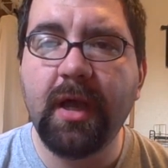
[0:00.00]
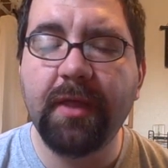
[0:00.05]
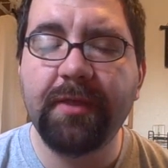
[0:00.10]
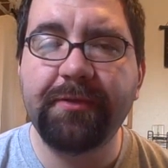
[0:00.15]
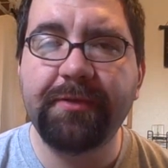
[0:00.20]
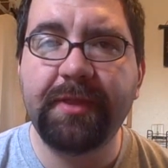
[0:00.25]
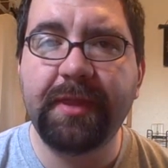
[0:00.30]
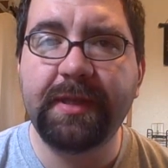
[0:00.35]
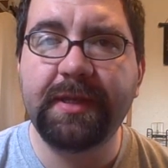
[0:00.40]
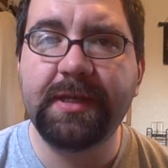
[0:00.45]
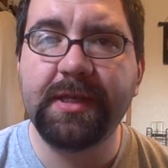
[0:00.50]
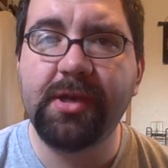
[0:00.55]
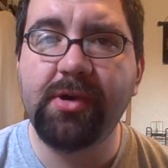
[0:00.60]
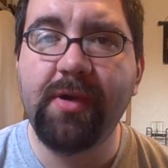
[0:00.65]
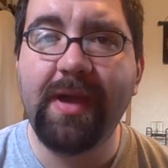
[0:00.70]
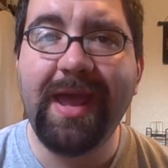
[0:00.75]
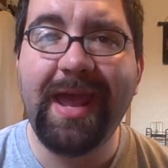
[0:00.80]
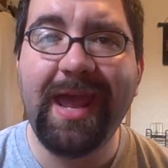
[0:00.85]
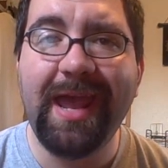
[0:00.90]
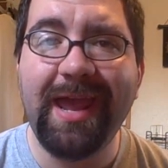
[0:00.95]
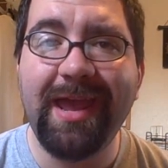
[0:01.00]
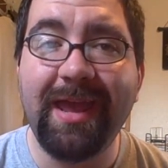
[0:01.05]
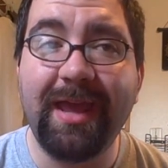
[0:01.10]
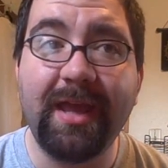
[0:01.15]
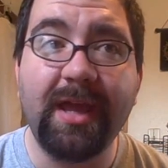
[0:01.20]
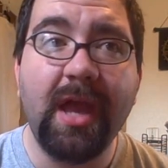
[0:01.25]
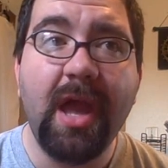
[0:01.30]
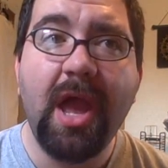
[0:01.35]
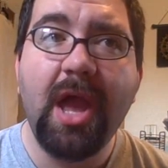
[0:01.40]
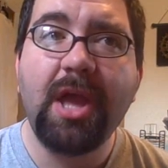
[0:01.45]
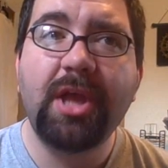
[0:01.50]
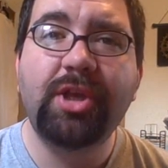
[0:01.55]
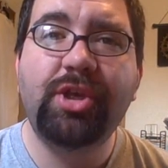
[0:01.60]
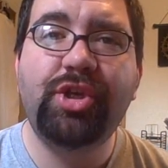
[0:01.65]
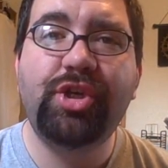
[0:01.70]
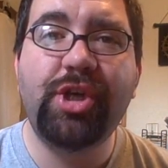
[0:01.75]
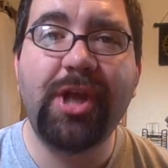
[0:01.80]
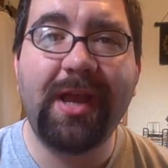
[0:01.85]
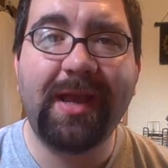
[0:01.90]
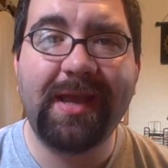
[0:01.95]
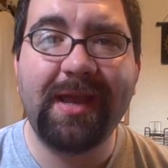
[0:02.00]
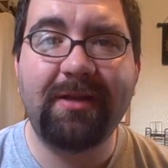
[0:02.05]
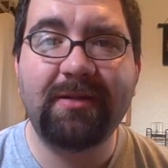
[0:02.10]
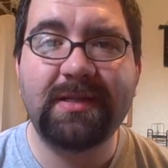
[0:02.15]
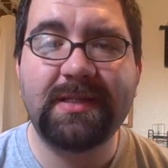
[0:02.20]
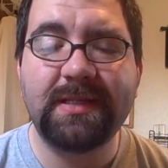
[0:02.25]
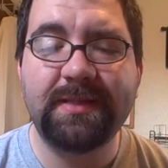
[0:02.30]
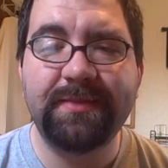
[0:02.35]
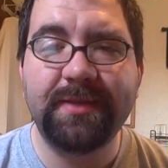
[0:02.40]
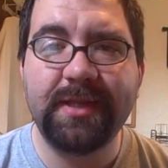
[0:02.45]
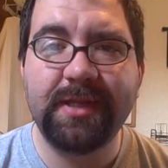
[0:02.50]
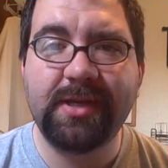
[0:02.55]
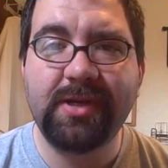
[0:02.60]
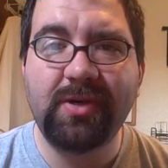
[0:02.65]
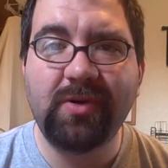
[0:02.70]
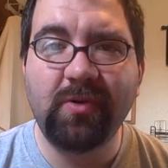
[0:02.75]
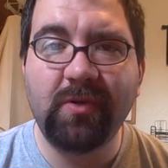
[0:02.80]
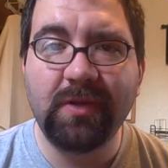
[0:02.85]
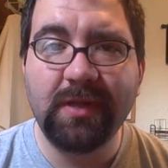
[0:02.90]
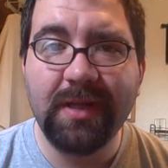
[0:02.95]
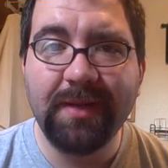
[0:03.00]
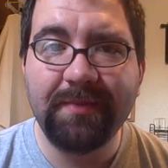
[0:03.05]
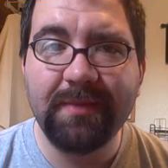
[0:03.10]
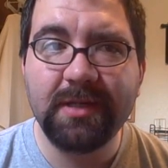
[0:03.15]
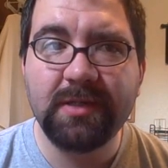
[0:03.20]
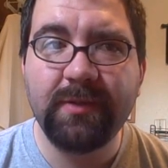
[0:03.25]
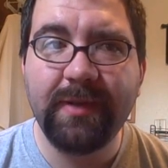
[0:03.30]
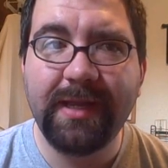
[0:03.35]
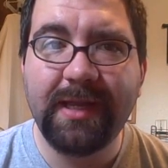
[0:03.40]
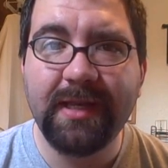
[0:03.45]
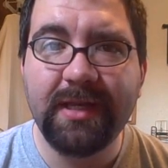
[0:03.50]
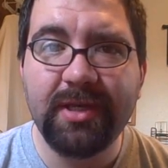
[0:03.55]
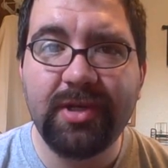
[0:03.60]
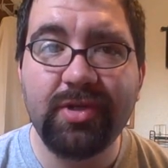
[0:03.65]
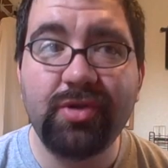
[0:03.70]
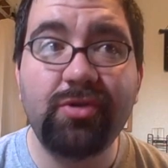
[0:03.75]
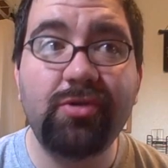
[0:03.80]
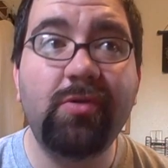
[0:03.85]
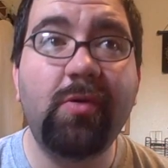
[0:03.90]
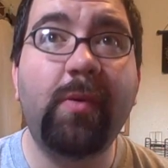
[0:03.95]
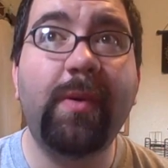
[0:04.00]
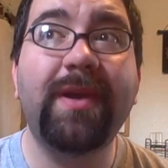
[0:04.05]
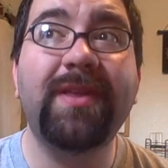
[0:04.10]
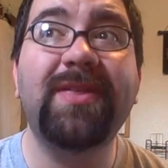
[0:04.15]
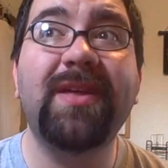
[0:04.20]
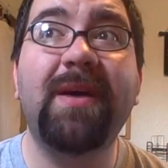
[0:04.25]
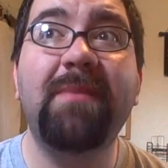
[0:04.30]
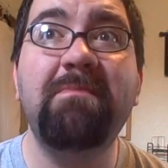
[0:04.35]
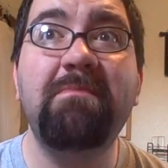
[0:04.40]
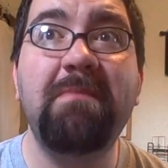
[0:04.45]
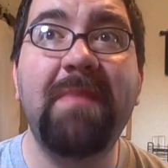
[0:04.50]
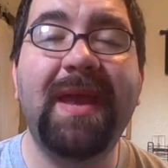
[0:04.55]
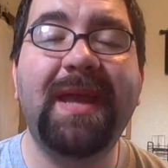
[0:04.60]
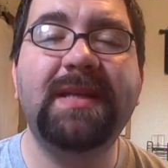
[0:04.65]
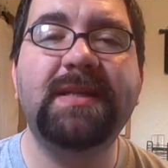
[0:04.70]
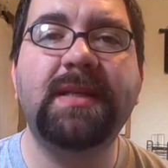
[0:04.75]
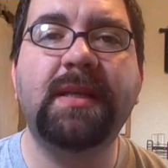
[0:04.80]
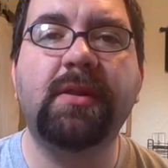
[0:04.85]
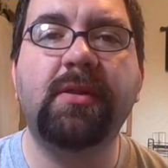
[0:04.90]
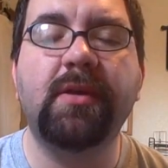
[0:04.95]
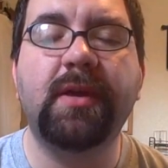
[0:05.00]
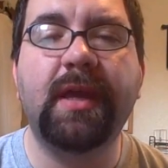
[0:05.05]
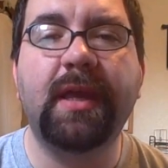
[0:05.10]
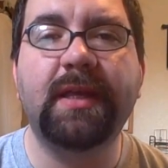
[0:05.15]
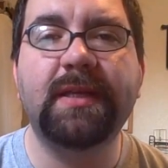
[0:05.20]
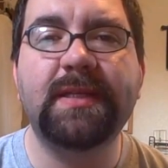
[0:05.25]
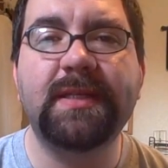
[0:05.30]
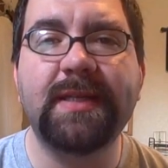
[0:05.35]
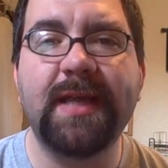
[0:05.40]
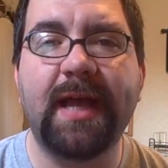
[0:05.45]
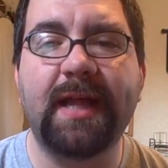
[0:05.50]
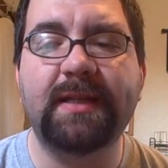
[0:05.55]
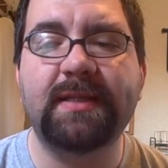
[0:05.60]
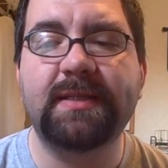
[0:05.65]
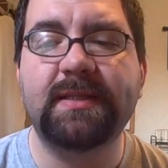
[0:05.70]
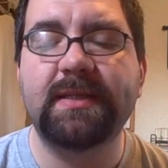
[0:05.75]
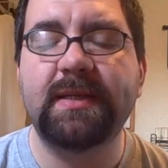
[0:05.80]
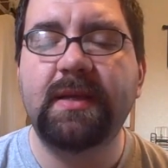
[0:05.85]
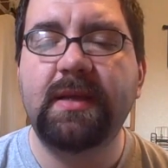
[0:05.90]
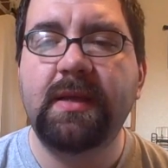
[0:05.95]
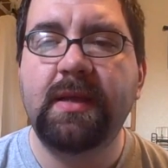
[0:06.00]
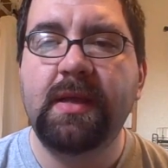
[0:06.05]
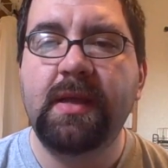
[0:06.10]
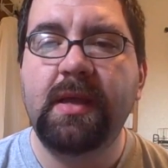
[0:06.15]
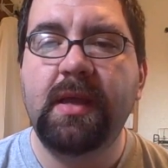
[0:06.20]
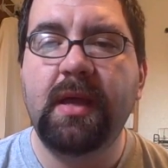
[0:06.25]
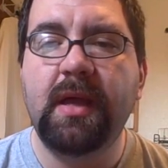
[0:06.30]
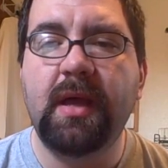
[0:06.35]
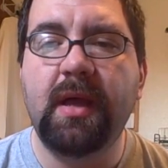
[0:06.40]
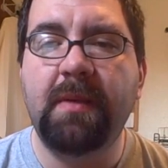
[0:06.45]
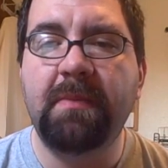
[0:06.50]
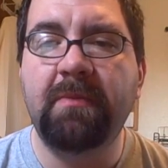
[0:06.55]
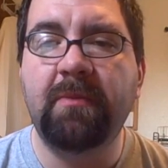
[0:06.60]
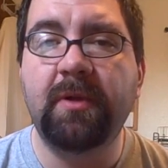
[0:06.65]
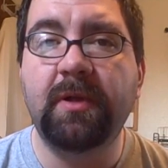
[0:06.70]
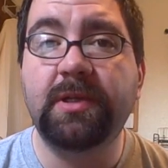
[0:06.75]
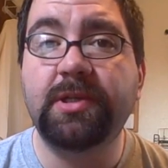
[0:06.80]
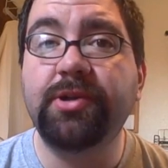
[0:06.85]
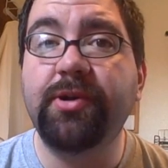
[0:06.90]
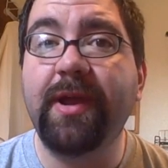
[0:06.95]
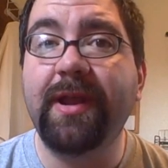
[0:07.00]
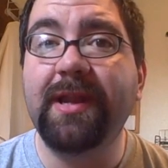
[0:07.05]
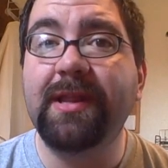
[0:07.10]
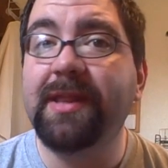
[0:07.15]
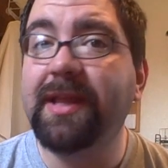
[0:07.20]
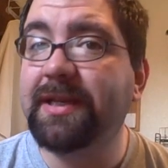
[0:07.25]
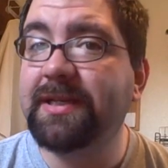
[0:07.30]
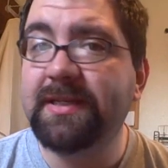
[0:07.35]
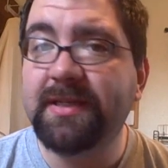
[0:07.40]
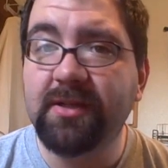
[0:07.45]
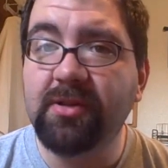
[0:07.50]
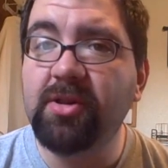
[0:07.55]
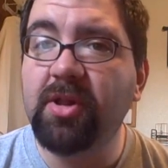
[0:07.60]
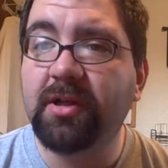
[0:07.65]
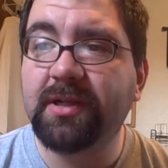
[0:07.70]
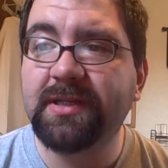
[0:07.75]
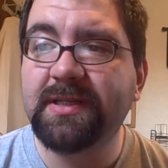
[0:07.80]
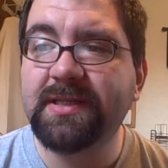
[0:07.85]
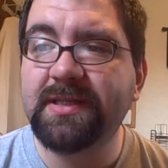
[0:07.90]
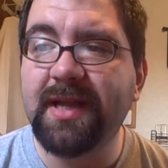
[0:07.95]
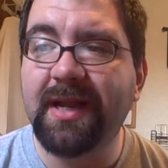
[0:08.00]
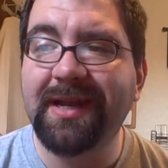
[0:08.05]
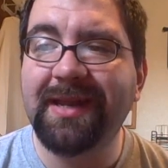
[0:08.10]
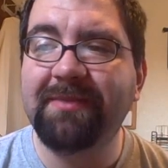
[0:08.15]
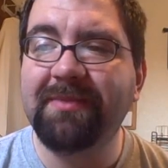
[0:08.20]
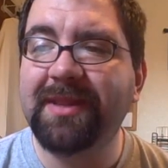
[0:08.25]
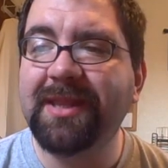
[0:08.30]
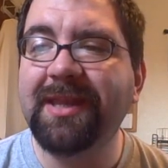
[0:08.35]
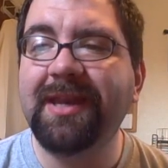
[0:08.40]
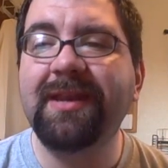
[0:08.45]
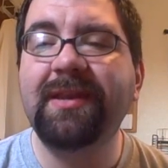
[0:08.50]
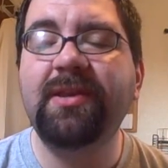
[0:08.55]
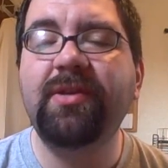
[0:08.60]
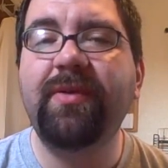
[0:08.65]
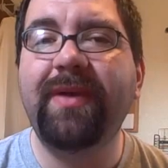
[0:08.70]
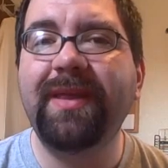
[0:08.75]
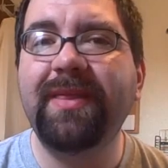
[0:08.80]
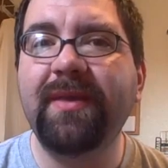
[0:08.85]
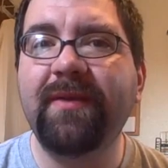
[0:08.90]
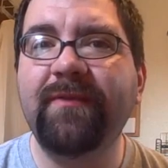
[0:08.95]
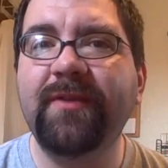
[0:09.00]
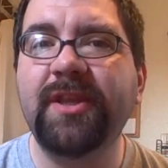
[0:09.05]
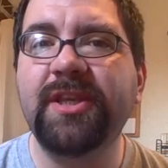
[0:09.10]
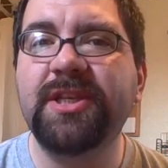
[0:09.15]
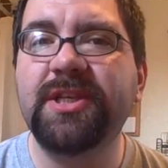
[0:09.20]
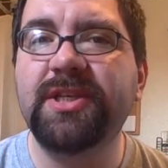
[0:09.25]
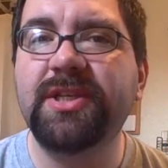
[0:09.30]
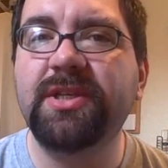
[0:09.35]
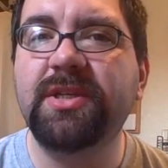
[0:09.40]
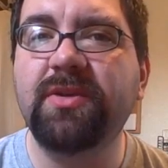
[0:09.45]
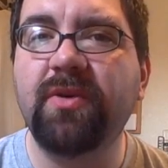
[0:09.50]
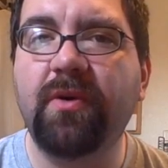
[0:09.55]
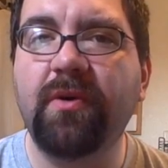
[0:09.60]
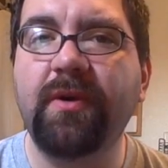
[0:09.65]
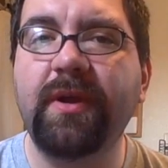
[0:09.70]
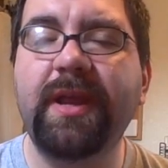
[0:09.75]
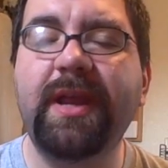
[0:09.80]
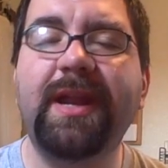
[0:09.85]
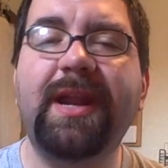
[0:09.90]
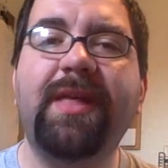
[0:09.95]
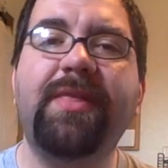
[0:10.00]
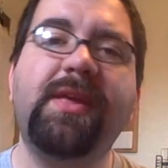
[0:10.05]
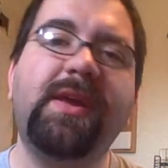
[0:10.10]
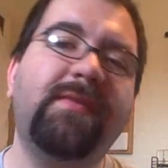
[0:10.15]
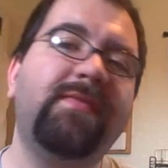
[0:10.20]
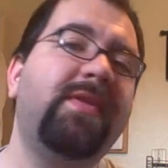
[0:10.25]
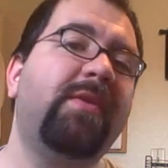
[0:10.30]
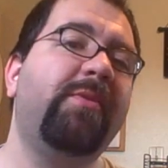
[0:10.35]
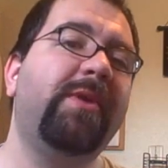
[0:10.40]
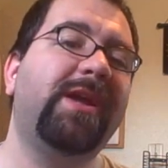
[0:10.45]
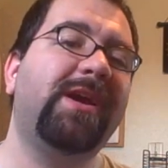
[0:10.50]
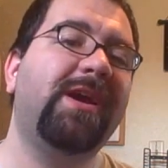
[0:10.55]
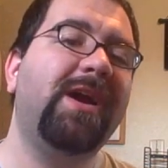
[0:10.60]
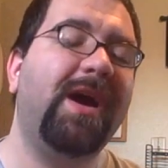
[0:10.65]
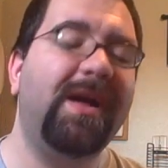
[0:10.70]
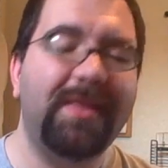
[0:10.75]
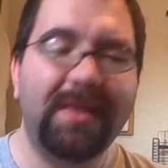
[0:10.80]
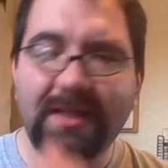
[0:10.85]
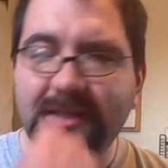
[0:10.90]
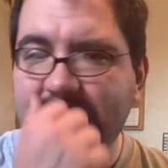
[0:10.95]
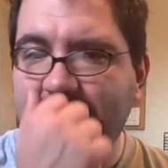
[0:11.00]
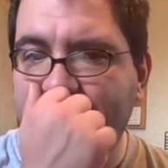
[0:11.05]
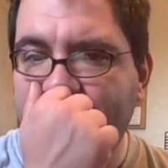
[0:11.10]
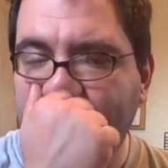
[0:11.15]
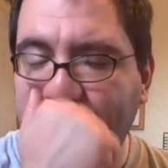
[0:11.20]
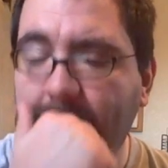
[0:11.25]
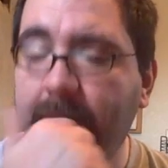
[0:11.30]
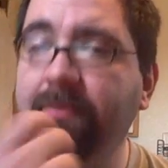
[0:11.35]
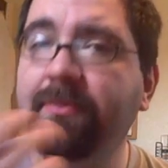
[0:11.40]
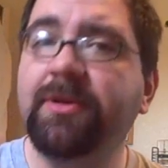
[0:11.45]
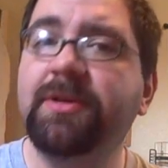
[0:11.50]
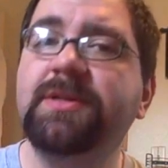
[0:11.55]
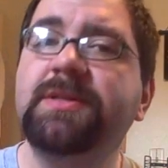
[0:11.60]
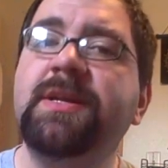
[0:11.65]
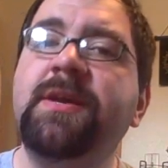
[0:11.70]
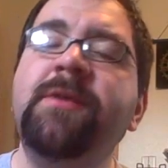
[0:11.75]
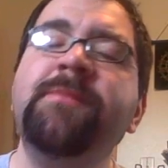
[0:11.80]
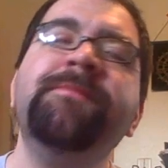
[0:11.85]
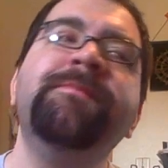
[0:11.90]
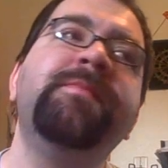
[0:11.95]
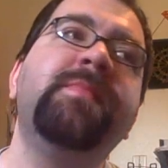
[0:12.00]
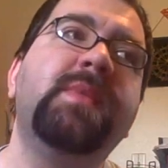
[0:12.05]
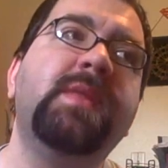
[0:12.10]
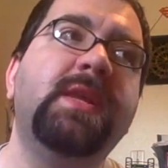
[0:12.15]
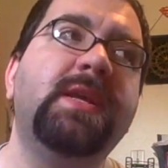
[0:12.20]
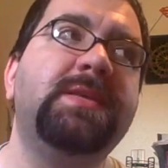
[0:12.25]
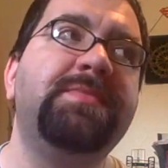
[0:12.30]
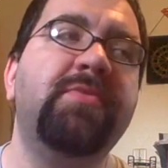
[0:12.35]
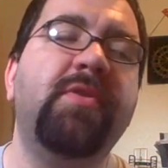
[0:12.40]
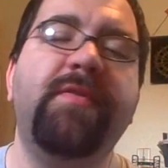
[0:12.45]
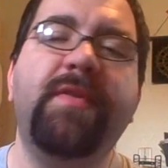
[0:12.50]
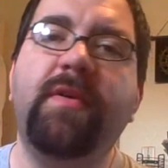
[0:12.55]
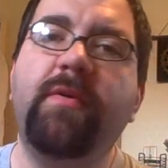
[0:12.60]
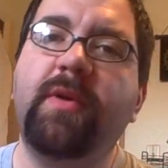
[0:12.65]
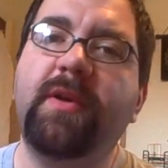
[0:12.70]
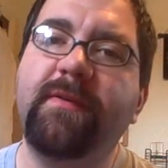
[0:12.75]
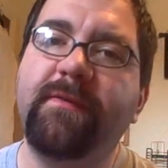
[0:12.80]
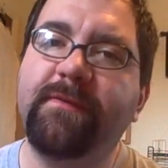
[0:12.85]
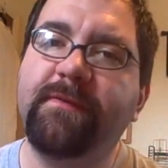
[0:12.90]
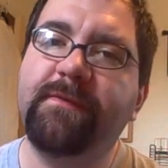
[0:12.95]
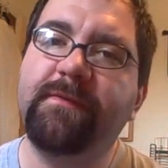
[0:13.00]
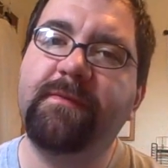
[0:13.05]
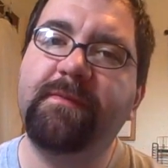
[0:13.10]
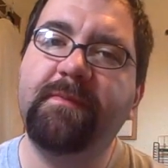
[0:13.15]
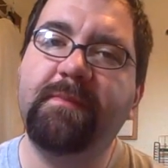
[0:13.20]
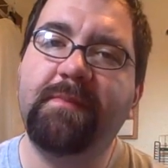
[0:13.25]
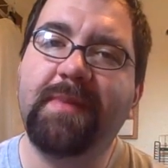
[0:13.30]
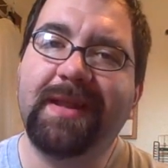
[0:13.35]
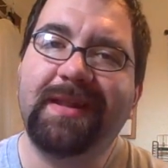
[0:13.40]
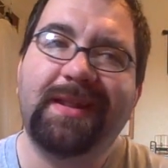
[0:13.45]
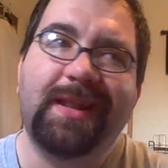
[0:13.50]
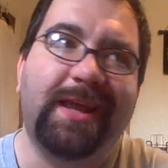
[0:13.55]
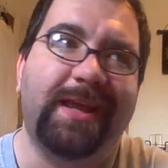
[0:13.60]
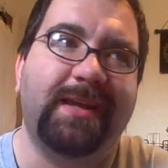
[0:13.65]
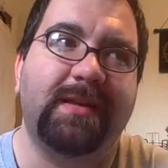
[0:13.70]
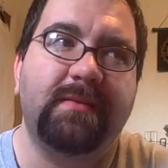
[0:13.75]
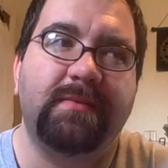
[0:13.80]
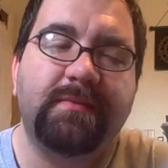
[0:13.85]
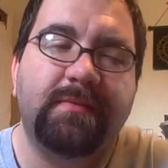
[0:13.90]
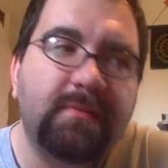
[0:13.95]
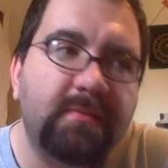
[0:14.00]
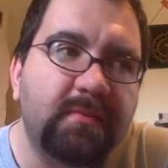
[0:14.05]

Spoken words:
other than to go, hey, check out some of the cool numbers we can do with amazing looking sets. It's granted they still looked stunning, but they didn't do anything for the story, and I think if they would have cut these couple of numbers, this movie would have been like